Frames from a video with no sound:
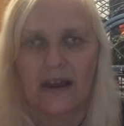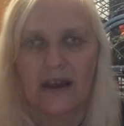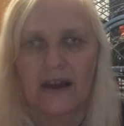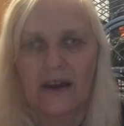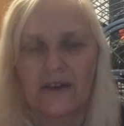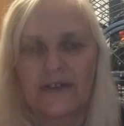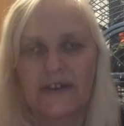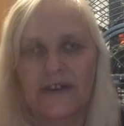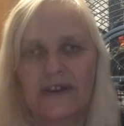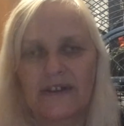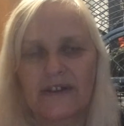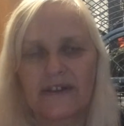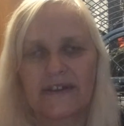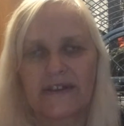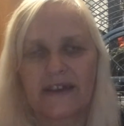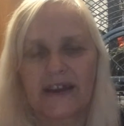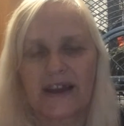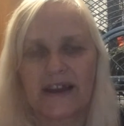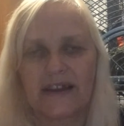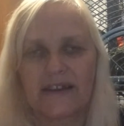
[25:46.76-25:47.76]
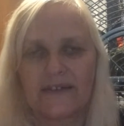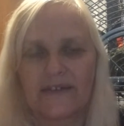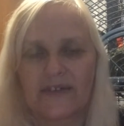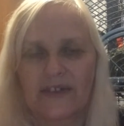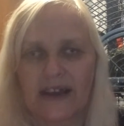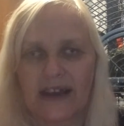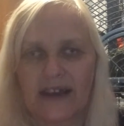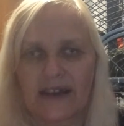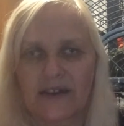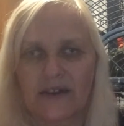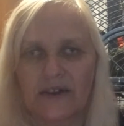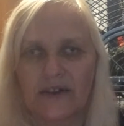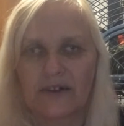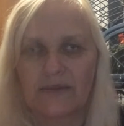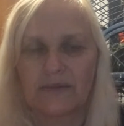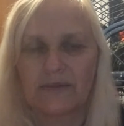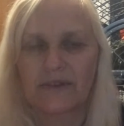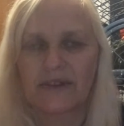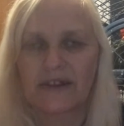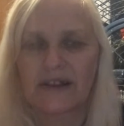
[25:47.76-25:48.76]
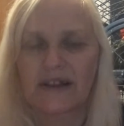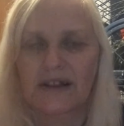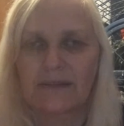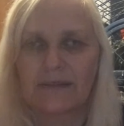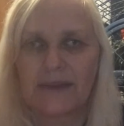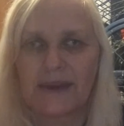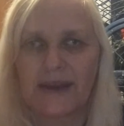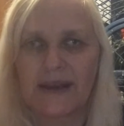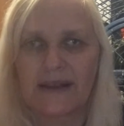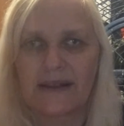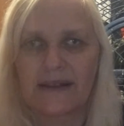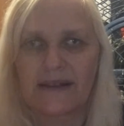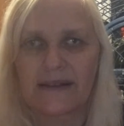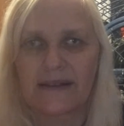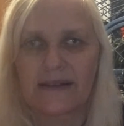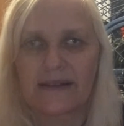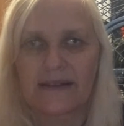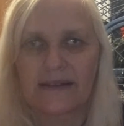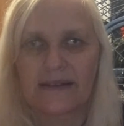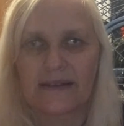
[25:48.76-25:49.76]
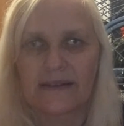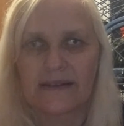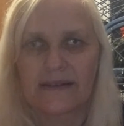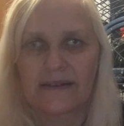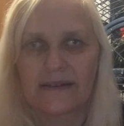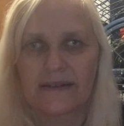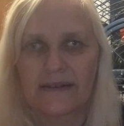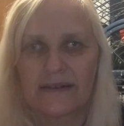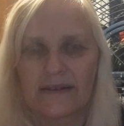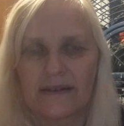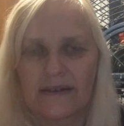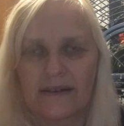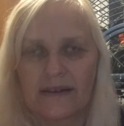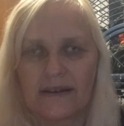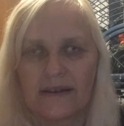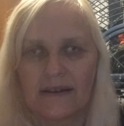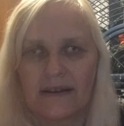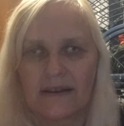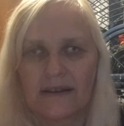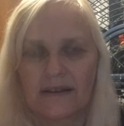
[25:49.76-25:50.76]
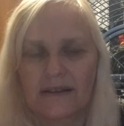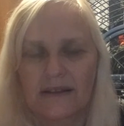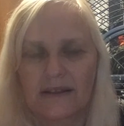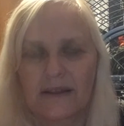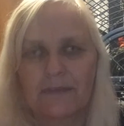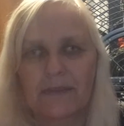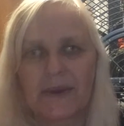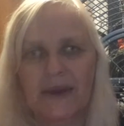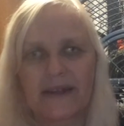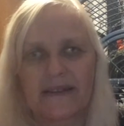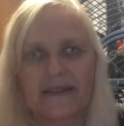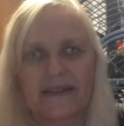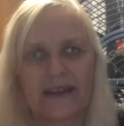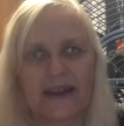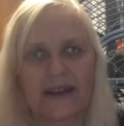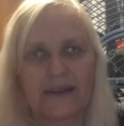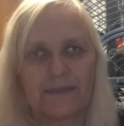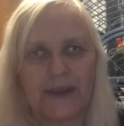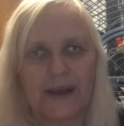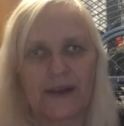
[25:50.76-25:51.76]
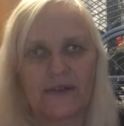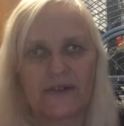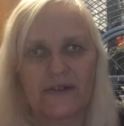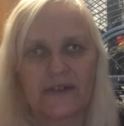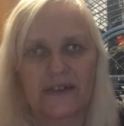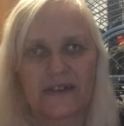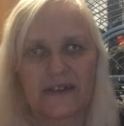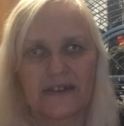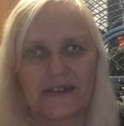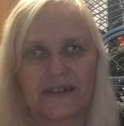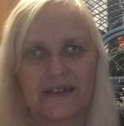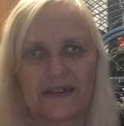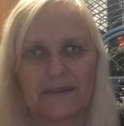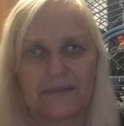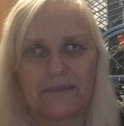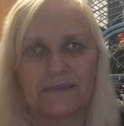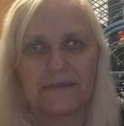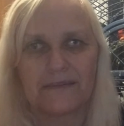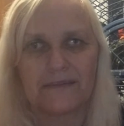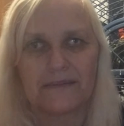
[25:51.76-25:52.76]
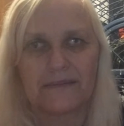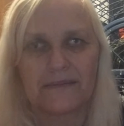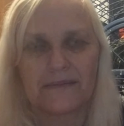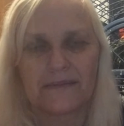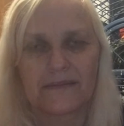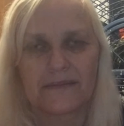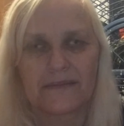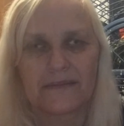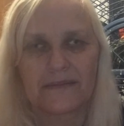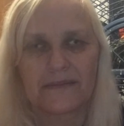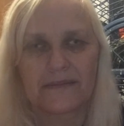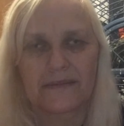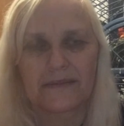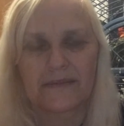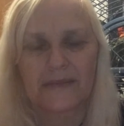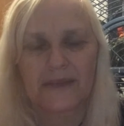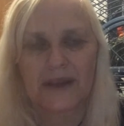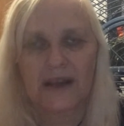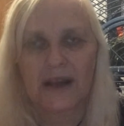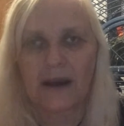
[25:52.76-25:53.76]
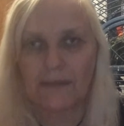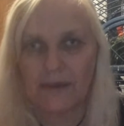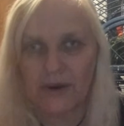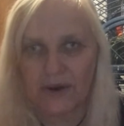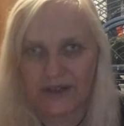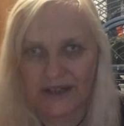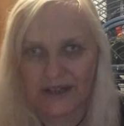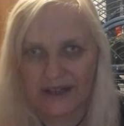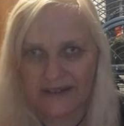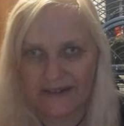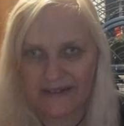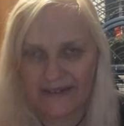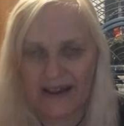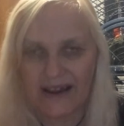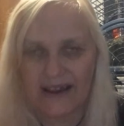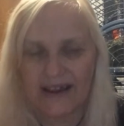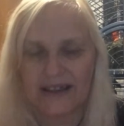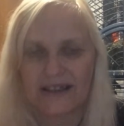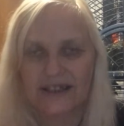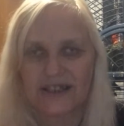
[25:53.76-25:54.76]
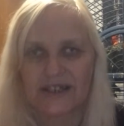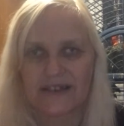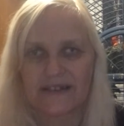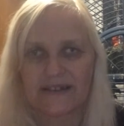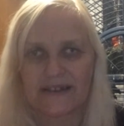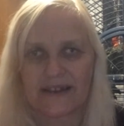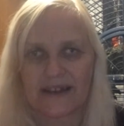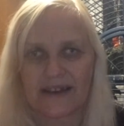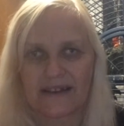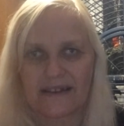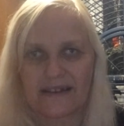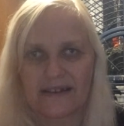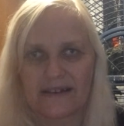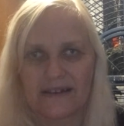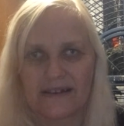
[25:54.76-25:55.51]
On the other side of the net curtain was little beads. The beads had bells in them. "Come on inside," she said.